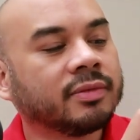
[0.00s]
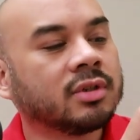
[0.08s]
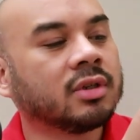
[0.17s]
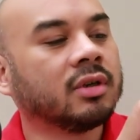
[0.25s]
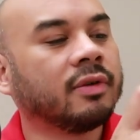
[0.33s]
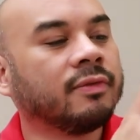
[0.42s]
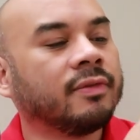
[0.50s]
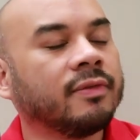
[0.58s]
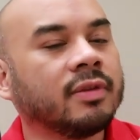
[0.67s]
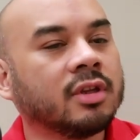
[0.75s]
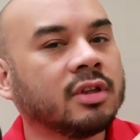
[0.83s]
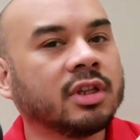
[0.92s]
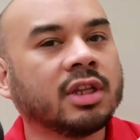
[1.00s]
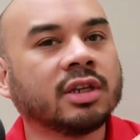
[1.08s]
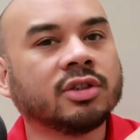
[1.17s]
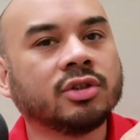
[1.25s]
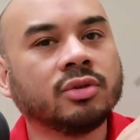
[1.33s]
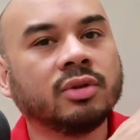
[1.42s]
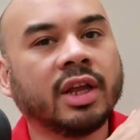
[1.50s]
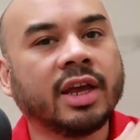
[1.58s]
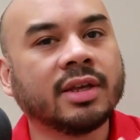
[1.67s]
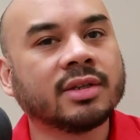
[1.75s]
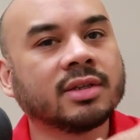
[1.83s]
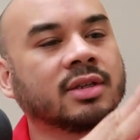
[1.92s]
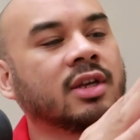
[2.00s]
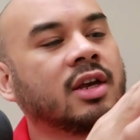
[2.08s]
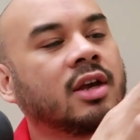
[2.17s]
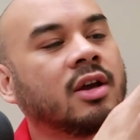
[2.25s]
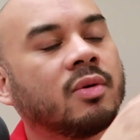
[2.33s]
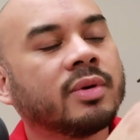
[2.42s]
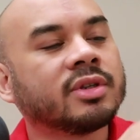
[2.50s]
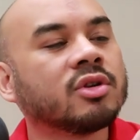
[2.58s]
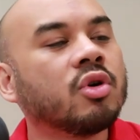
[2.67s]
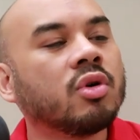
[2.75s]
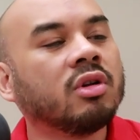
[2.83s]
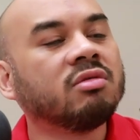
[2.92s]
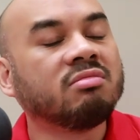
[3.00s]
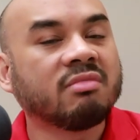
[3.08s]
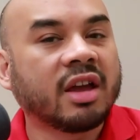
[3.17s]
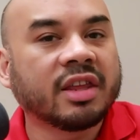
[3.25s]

So if, you know, the shoelace was gold,